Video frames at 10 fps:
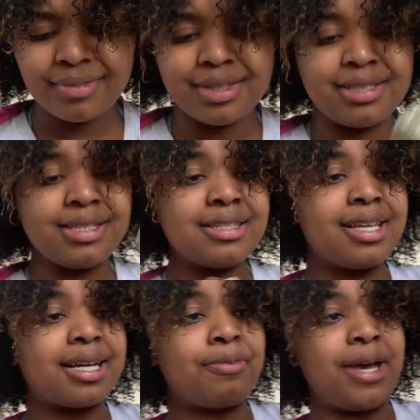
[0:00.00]
Did this look
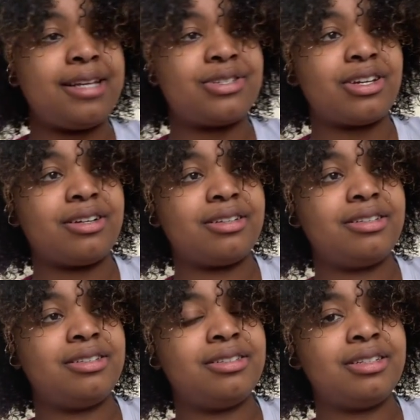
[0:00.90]
like a paste, y'all?
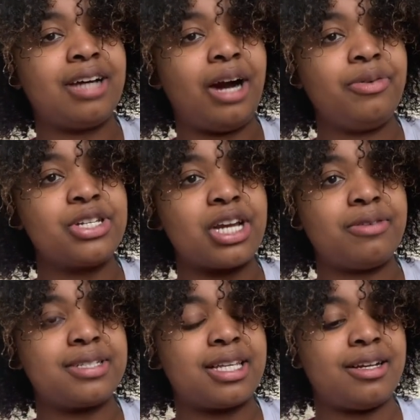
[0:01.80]
I wish
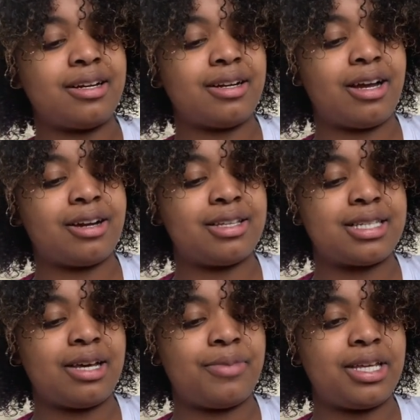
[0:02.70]
y'all was here. Y'all could
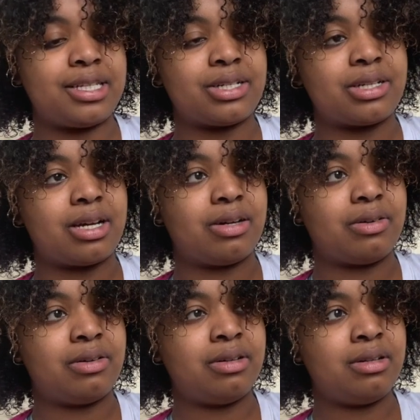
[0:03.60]
tell me yes or no.
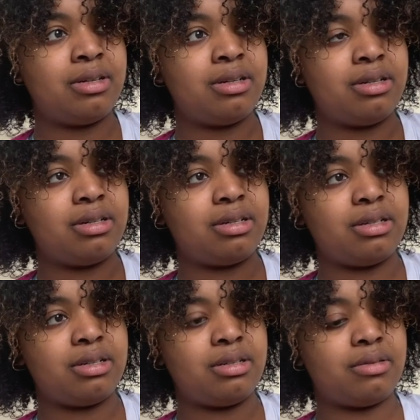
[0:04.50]

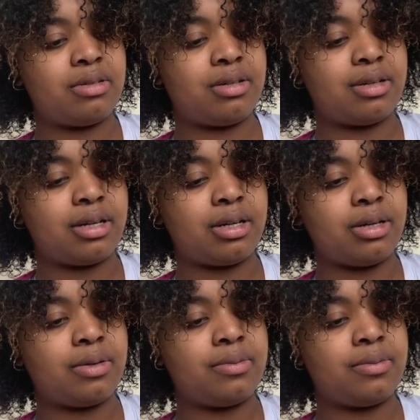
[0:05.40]
I don't know, girl.